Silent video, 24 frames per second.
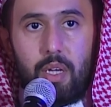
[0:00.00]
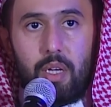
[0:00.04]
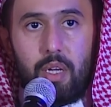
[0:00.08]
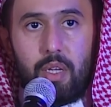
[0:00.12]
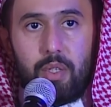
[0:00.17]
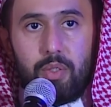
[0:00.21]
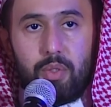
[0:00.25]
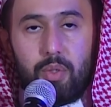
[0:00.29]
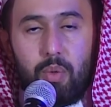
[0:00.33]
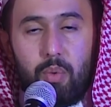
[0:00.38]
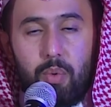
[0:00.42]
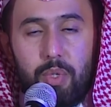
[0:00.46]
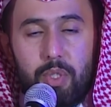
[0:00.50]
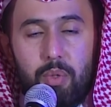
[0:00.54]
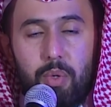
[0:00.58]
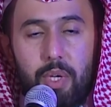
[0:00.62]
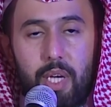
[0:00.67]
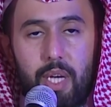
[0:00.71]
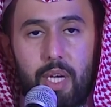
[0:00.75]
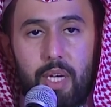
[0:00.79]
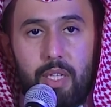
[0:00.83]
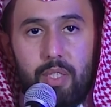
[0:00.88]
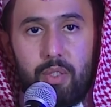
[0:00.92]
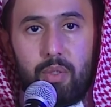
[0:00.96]
So what we
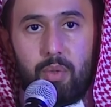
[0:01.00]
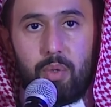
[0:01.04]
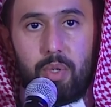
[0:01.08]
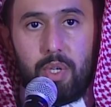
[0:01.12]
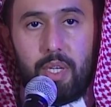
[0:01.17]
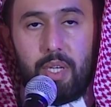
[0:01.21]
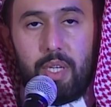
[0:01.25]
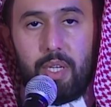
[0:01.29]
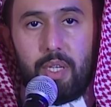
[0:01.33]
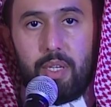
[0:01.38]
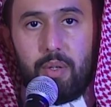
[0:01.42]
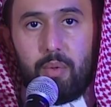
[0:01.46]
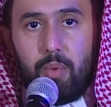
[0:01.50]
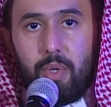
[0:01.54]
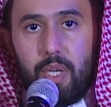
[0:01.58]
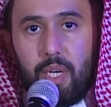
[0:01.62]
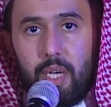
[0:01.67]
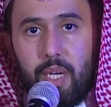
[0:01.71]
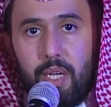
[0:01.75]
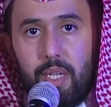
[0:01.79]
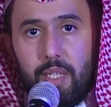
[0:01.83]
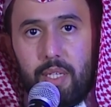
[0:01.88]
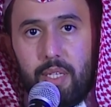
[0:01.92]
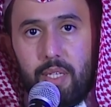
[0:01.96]
can do here, we
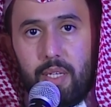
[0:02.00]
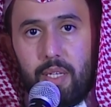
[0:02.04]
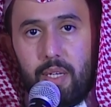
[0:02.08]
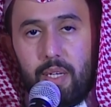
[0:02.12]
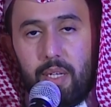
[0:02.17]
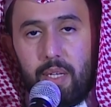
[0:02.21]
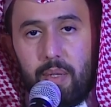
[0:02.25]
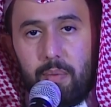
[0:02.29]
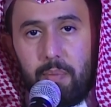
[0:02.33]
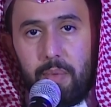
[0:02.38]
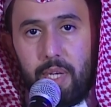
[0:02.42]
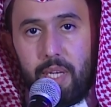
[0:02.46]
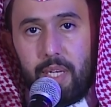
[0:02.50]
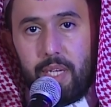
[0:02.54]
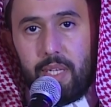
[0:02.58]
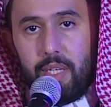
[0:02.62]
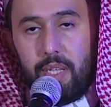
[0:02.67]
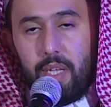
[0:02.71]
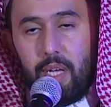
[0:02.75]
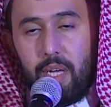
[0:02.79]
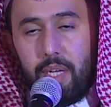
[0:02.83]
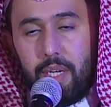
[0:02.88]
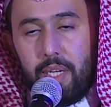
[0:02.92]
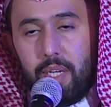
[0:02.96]
can make
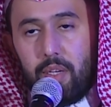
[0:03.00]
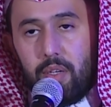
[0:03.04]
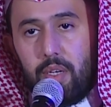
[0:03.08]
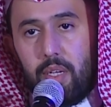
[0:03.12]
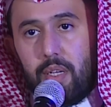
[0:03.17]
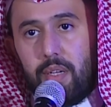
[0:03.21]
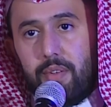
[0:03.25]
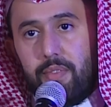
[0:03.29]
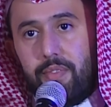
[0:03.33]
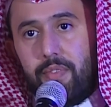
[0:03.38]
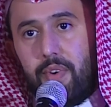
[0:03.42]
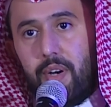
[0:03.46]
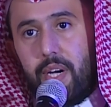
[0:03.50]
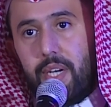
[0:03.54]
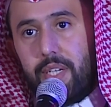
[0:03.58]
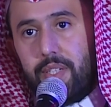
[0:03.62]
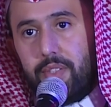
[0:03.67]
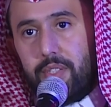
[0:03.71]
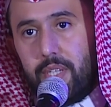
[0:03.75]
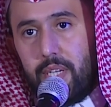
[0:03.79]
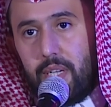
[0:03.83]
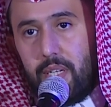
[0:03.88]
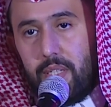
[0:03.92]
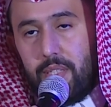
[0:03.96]
the regular fire
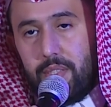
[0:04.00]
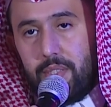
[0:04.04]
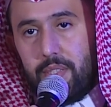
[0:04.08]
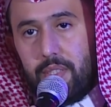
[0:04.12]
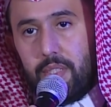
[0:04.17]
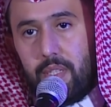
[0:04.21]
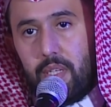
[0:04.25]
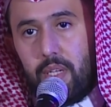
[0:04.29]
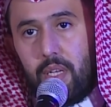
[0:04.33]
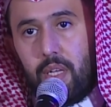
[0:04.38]
drills,